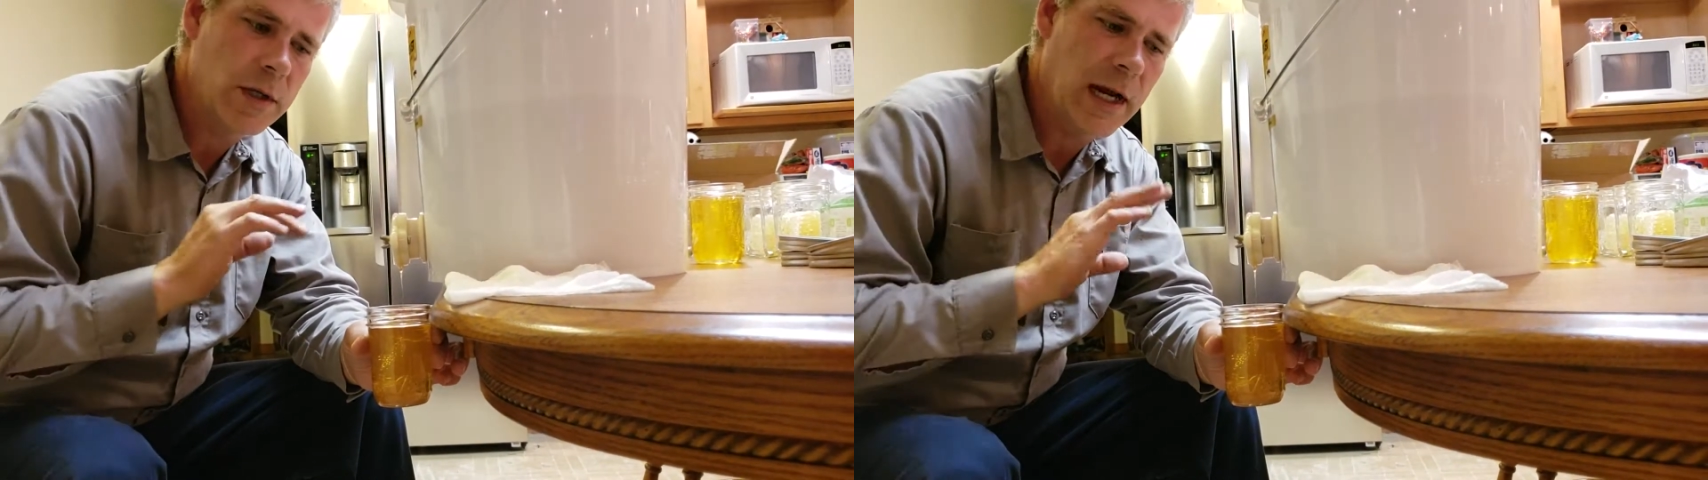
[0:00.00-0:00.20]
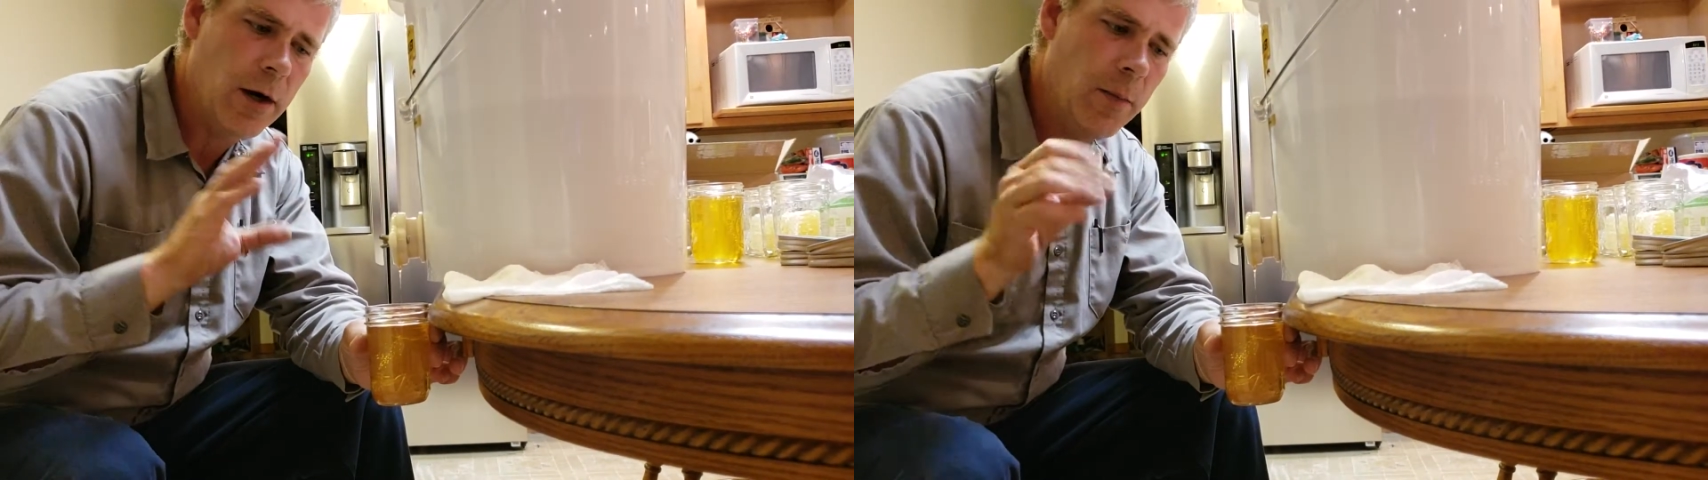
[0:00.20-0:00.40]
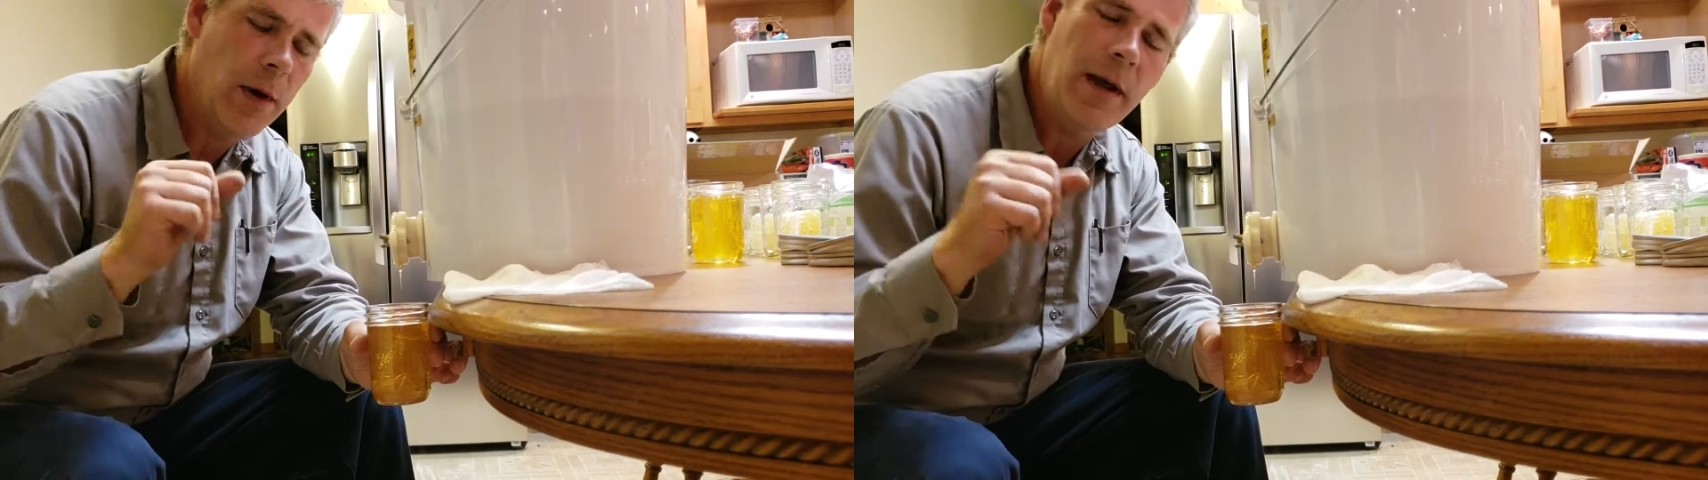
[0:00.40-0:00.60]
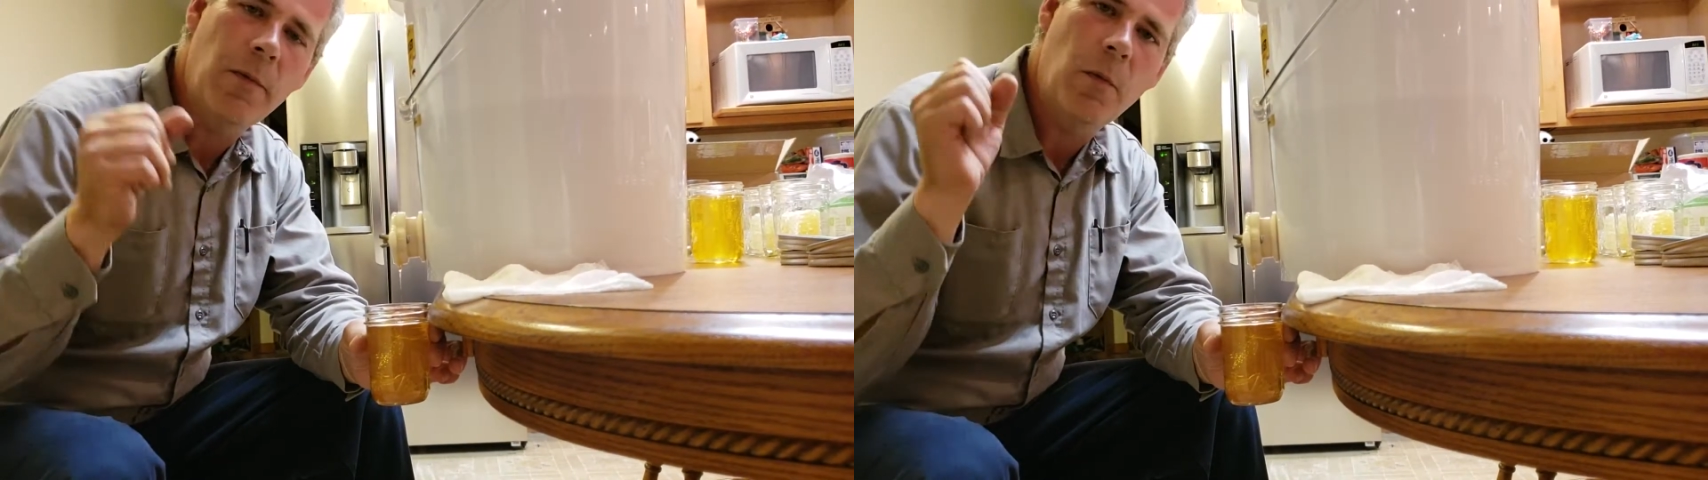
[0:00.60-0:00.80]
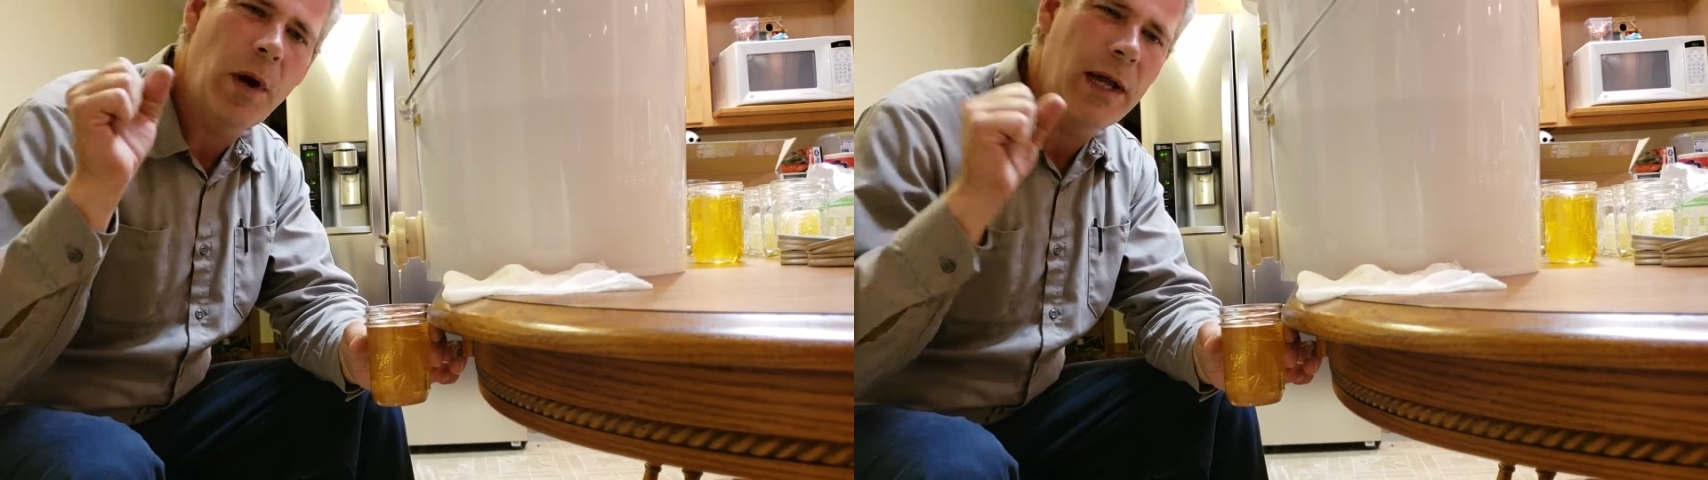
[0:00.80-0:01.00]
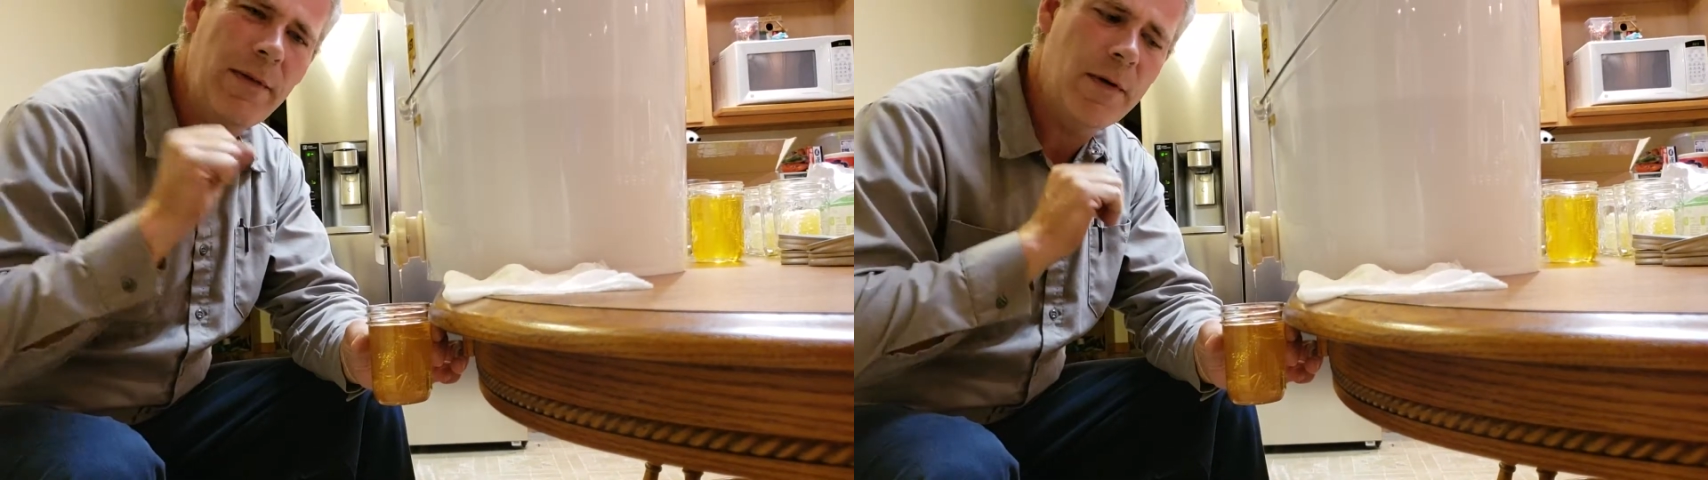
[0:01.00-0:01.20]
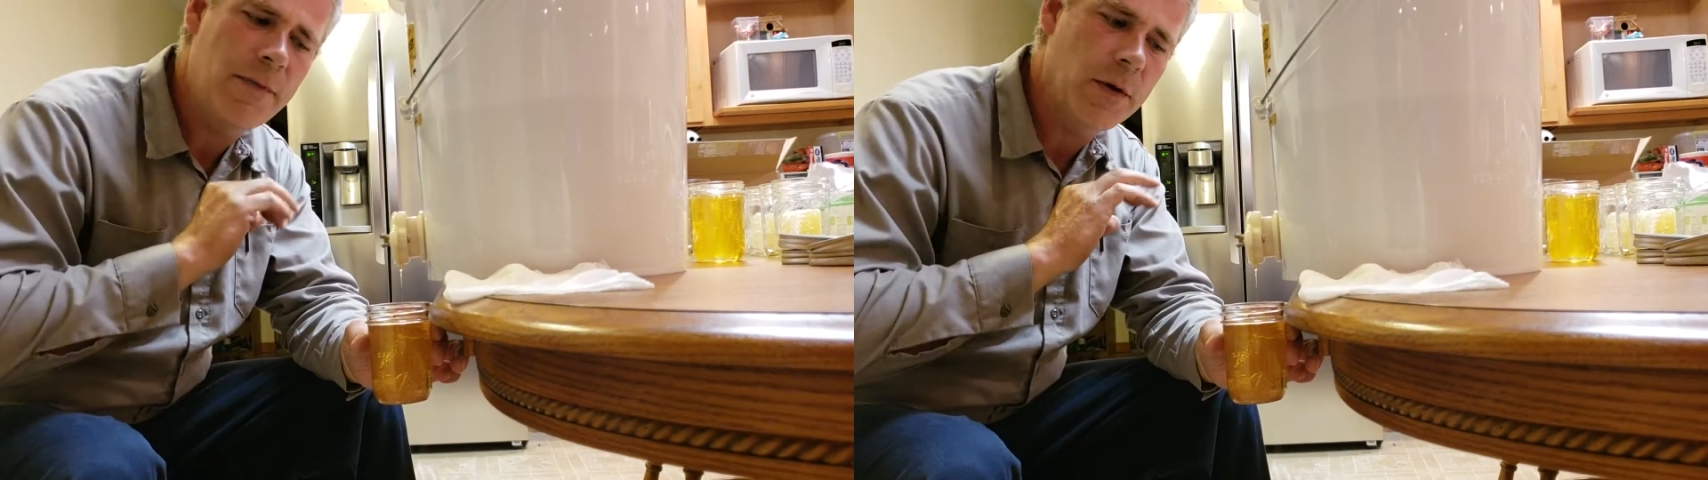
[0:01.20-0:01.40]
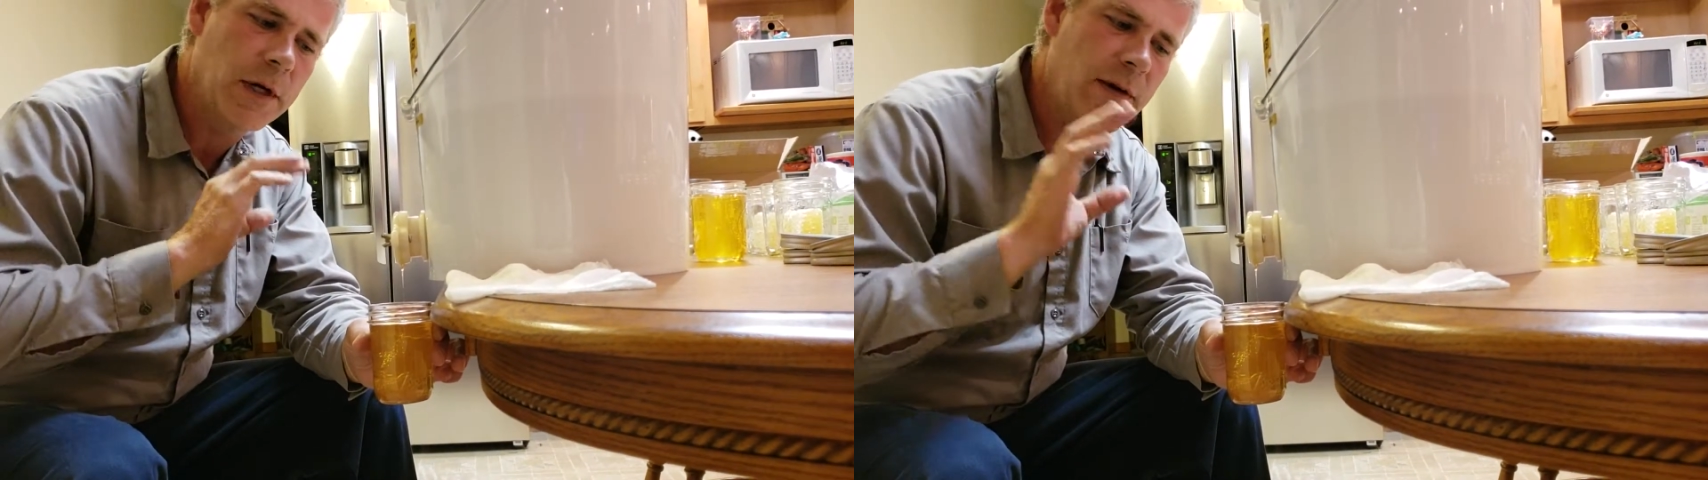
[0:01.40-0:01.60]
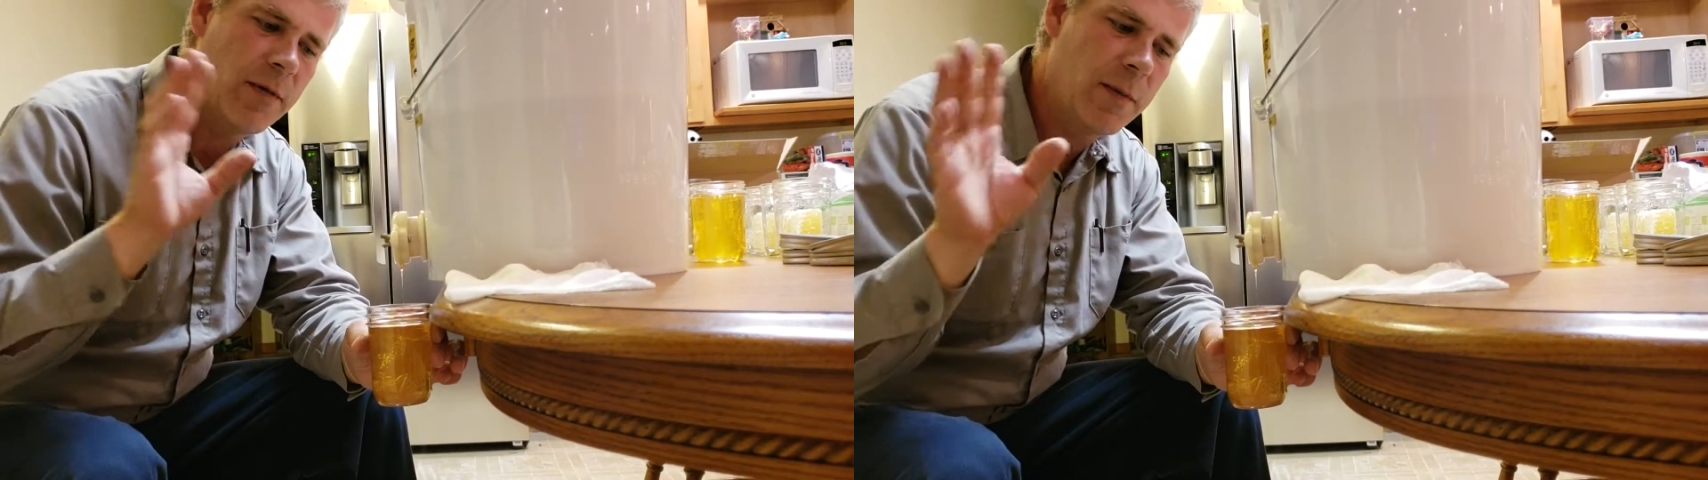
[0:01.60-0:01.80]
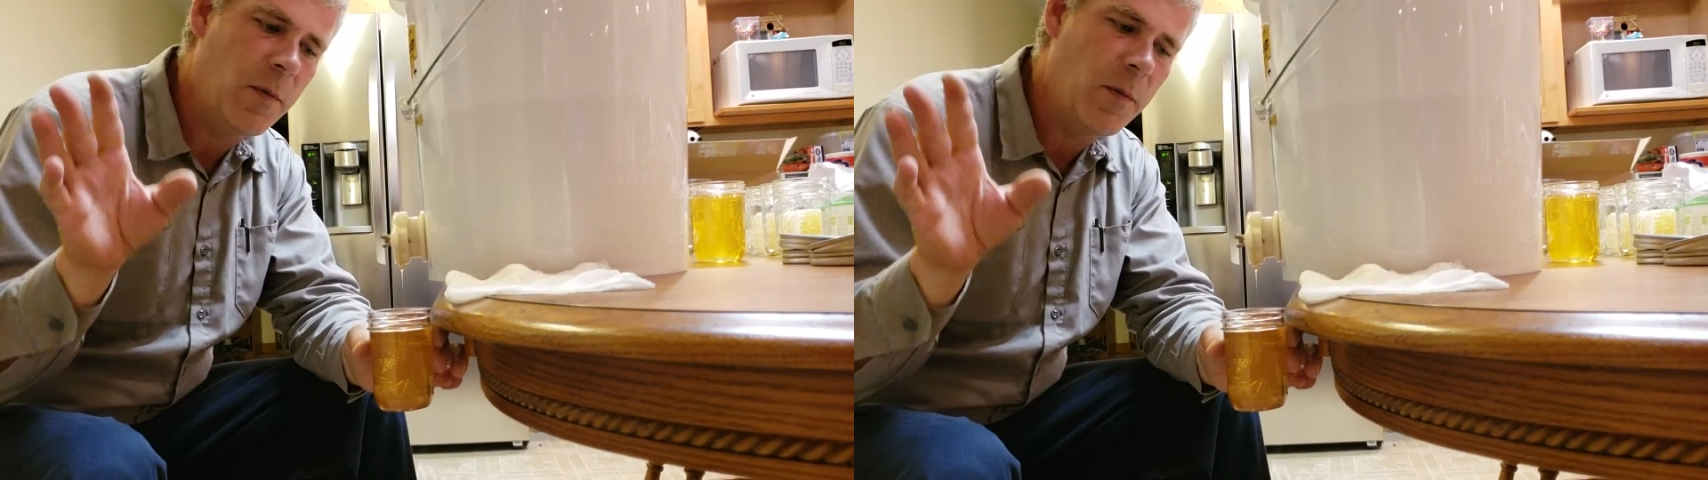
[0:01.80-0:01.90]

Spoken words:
terrible. Even if you're giving them